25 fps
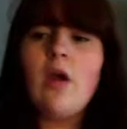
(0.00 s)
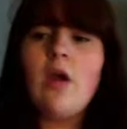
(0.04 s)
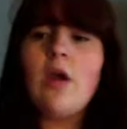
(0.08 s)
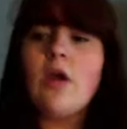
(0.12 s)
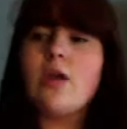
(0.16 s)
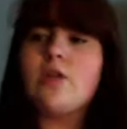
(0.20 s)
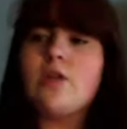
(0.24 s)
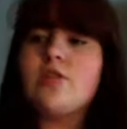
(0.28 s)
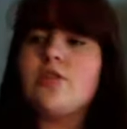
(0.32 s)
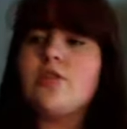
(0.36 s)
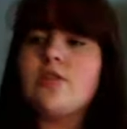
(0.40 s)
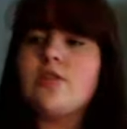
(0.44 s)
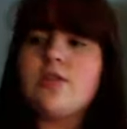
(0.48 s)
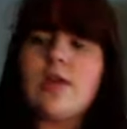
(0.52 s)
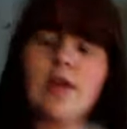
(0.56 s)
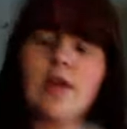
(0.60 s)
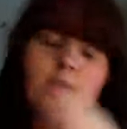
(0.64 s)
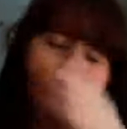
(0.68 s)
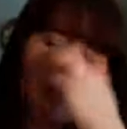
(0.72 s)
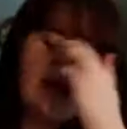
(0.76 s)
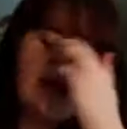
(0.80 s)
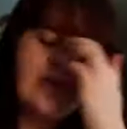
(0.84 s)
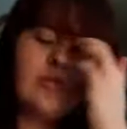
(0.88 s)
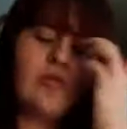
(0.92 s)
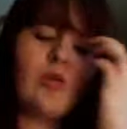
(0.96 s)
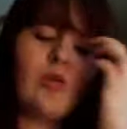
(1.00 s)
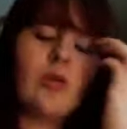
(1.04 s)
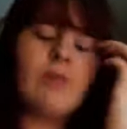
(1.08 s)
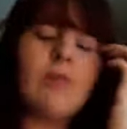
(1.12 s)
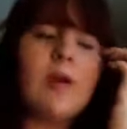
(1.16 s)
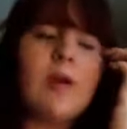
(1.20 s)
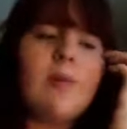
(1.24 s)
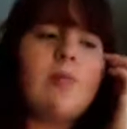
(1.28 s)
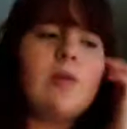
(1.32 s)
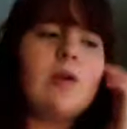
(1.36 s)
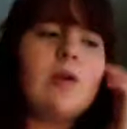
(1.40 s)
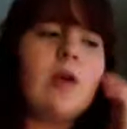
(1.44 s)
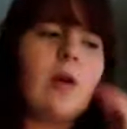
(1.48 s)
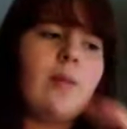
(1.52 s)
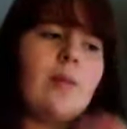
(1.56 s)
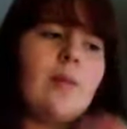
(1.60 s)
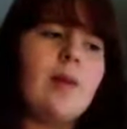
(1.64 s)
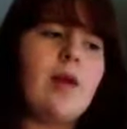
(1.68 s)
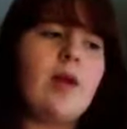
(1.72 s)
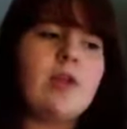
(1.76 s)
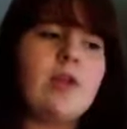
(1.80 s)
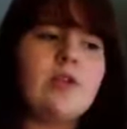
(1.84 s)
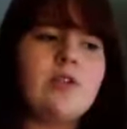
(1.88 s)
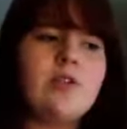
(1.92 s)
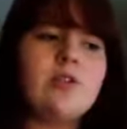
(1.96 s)
And she's like, a storm might be
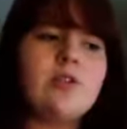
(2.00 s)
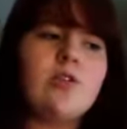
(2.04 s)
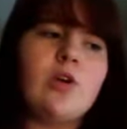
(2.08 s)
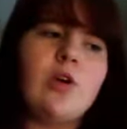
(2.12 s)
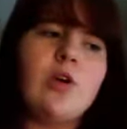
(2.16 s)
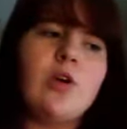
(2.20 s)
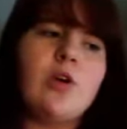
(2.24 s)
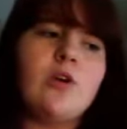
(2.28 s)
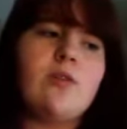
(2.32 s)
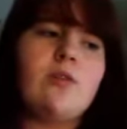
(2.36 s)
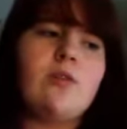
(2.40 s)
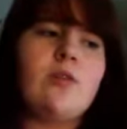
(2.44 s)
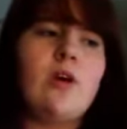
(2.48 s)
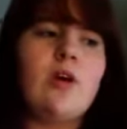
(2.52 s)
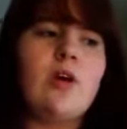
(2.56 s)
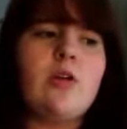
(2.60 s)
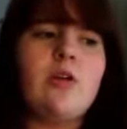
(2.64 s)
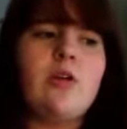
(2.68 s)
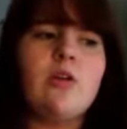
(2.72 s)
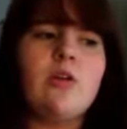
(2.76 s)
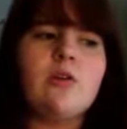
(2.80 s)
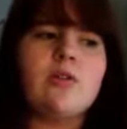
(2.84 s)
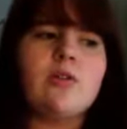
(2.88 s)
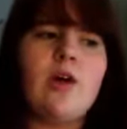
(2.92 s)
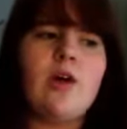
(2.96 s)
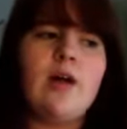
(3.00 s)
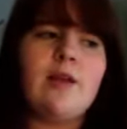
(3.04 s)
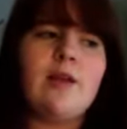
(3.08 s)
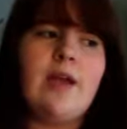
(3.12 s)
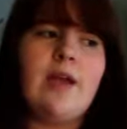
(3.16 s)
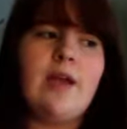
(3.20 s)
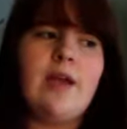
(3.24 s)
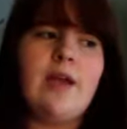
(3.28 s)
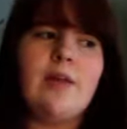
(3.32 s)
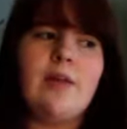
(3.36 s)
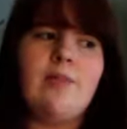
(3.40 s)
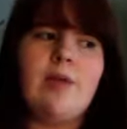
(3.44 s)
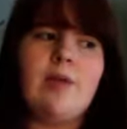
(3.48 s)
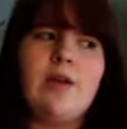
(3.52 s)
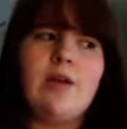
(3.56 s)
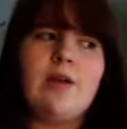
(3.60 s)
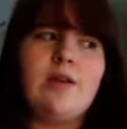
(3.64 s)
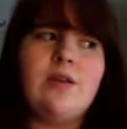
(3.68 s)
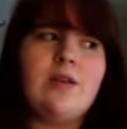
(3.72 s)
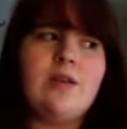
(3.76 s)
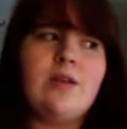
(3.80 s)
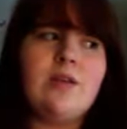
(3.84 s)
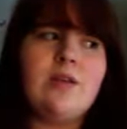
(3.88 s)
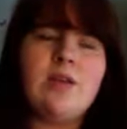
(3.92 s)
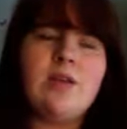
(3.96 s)
coming. I just heard thunder and saw lightning, but I
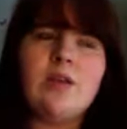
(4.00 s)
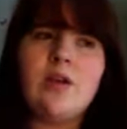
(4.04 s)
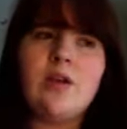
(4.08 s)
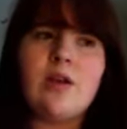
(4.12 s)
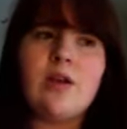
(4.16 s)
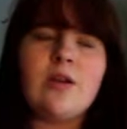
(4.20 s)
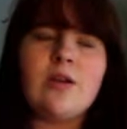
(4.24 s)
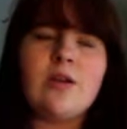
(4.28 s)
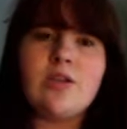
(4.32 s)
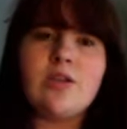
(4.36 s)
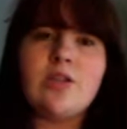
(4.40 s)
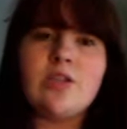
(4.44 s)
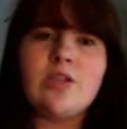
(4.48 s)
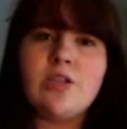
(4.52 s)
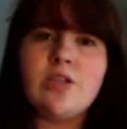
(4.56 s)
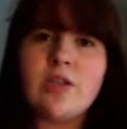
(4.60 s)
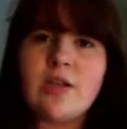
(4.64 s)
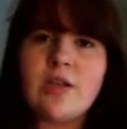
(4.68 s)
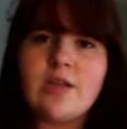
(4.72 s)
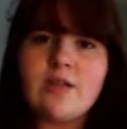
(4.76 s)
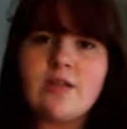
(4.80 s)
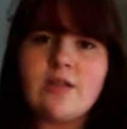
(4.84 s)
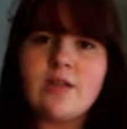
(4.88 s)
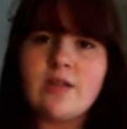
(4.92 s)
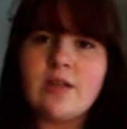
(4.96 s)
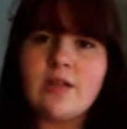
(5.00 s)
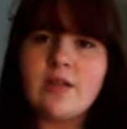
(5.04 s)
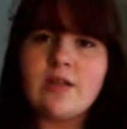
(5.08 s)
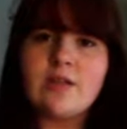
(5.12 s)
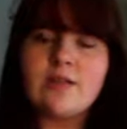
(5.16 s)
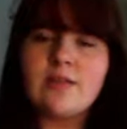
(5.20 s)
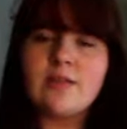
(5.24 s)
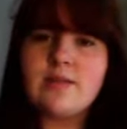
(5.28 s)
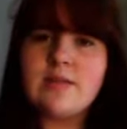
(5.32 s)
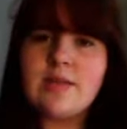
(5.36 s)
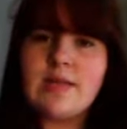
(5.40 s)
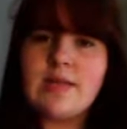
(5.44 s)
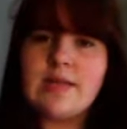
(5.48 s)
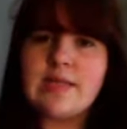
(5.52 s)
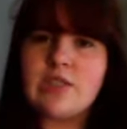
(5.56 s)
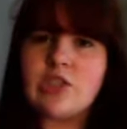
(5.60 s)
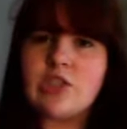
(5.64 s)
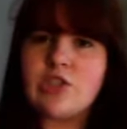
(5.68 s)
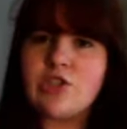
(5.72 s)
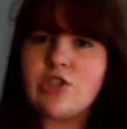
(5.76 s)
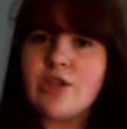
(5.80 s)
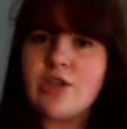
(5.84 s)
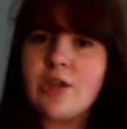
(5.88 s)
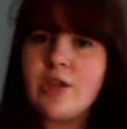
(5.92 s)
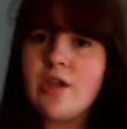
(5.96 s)
didn't hear any shit, and I didn't see any
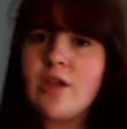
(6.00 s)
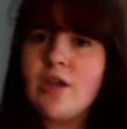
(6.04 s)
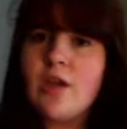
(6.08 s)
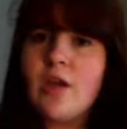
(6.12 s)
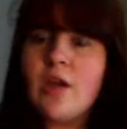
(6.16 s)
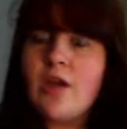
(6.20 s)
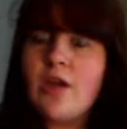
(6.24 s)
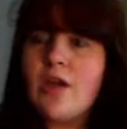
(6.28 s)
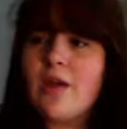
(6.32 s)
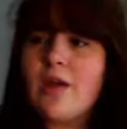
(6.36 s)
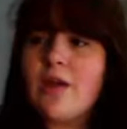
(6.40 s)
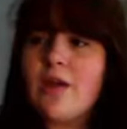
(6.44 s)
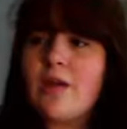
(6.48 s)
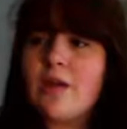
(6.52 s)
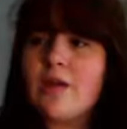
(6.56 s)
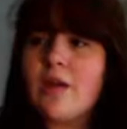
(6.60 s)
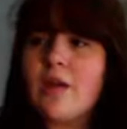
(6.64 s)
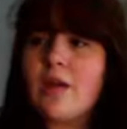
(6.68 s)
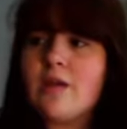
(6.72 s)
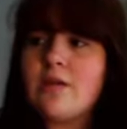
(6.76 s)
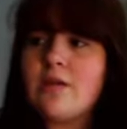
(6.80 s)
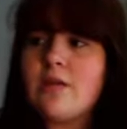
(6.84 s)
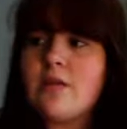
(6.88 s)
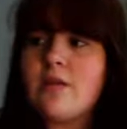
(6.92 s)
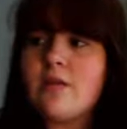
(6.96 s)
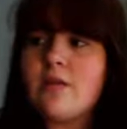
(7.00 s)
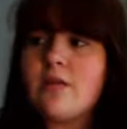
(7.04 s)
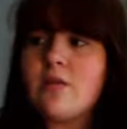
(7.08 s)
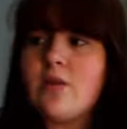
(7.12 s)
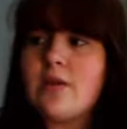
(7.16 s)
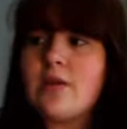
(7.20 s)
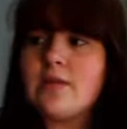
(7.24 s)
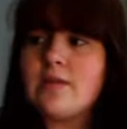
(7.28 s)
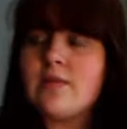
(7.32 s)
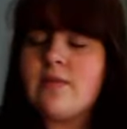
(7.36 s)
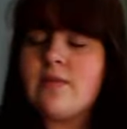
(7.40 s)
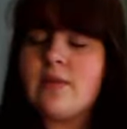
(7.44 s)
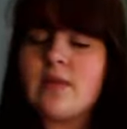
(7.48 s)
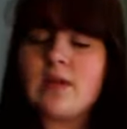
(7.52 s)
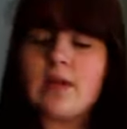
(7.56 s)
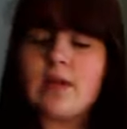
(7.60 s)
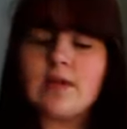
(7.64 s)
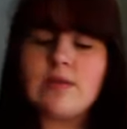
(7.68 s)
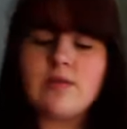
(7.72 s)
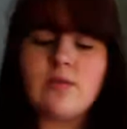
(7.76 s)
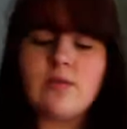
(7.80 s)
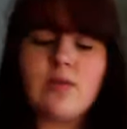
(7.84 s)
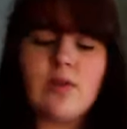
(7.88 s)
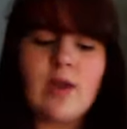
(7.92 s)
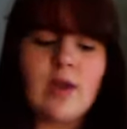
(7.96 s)
shit, and I didn't the rest of the
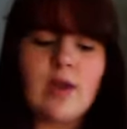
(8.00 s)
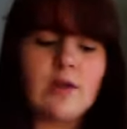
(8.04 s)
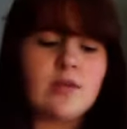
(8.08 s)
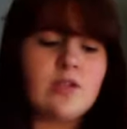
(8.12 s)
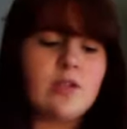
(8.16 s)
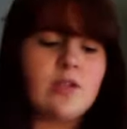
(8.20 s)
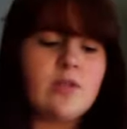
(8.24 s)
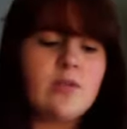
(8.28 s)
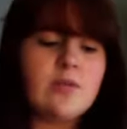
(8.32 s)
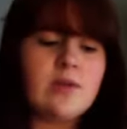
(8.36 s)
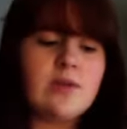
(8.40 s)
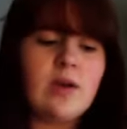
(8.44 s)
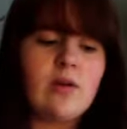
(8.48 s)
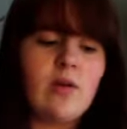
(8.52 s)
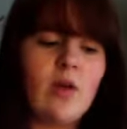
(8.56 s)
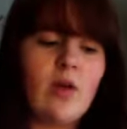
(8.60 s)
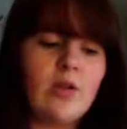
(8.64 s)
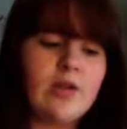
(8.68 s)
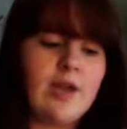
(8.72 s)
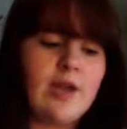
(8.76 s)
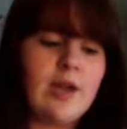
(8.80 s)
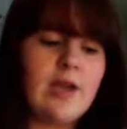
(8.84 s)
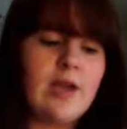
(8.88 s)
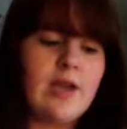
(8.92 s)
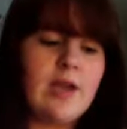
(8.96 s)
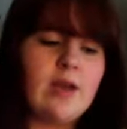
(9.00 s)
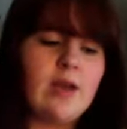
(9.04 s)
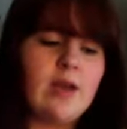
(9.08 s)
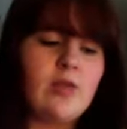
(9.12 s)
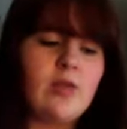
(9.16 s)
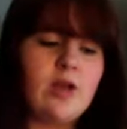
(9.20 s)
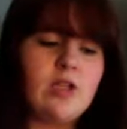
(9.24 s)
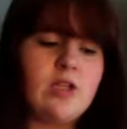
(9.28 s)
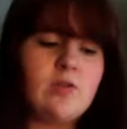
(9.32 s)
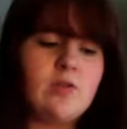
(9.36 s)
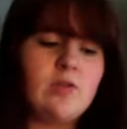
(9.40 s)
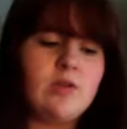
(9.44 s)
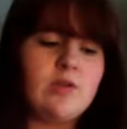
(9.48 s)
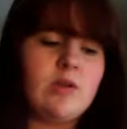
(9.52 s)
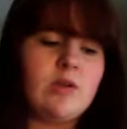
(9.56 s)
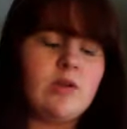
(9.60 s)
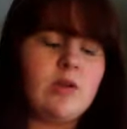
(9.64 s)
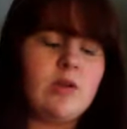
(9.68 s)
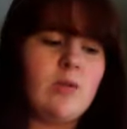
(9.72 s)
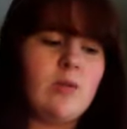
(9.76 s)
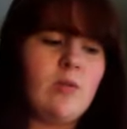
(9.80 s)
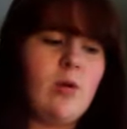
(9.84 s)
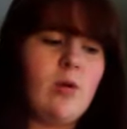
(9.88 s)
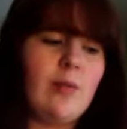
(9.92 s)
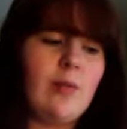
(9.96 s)
night. So yeah, she was out all night, and I thought she was going to
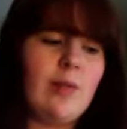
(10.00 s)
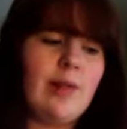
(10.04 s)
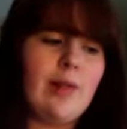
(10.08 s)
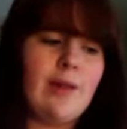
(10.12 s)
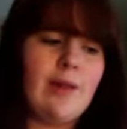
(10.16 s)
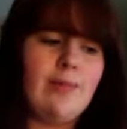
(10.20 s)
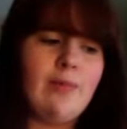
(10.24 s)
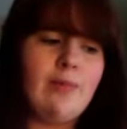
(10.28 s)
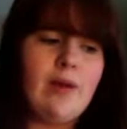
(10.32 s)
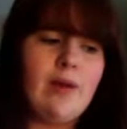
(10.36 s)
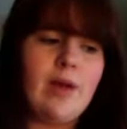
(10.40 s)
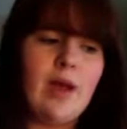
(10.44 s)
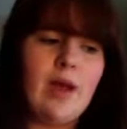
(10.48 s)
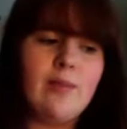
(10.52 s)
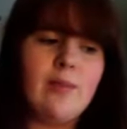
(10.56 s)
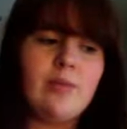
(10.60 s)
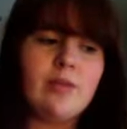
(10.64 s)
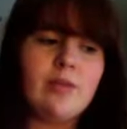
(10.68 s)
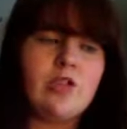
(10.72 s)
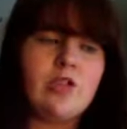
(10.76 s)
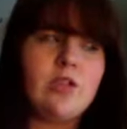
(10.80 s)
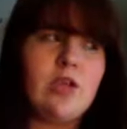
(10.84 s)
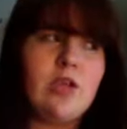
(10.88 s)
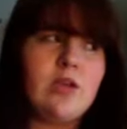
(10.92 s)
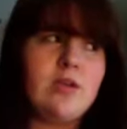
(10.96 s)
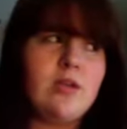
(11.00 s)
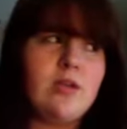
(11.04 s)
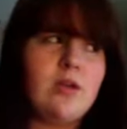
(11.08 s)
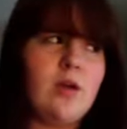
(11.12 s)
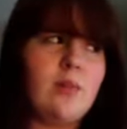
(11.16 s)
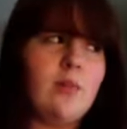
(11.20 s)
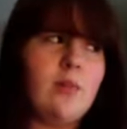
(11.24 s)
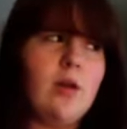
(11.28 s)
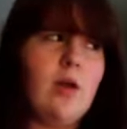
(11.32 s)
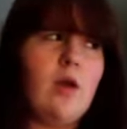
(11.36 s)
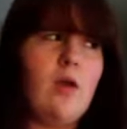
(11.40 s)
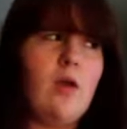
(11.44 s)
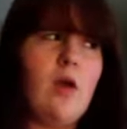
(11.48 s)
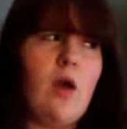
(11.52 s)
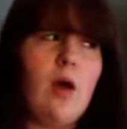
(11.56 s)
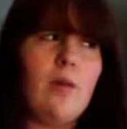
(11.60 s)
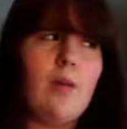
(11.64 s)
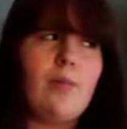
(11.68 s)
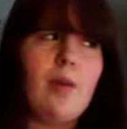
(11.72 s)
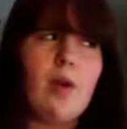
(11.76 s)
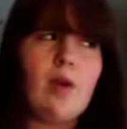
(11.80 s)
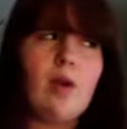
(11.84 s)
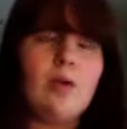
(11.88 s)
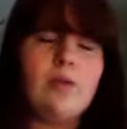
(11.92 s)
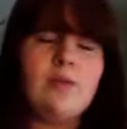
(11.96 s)
come home at midnight, but she ended up
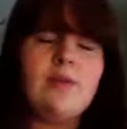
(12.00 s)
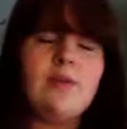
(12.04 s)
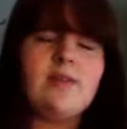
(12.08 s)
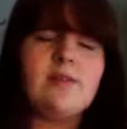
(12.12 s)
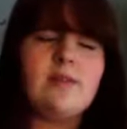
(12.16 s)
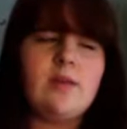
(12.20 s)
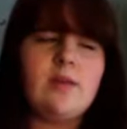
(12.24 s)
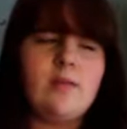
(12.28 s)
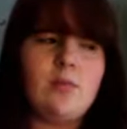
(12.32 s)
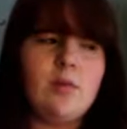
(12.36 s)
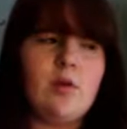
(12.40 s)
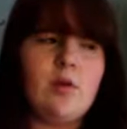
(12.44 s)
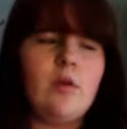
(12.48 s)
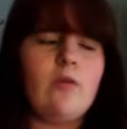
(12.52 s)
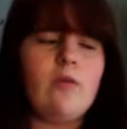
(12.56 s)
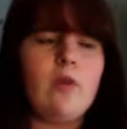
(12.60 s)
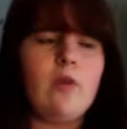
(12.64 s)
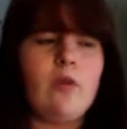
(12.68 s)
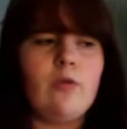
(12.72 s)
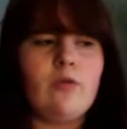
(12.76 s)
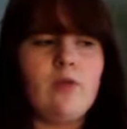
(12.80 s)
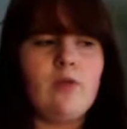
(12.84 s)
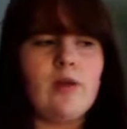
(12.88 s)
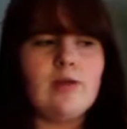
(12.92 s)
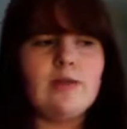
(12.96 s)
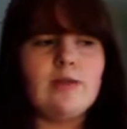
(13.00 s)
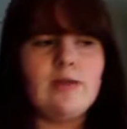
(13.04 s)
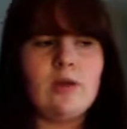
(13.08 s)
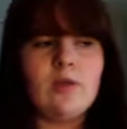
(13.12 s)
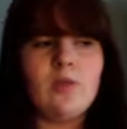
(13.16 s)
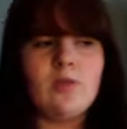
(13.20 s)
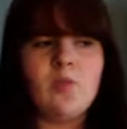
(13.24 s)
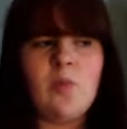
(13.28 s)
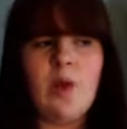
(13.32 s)
apparently sleeping over her friend's house.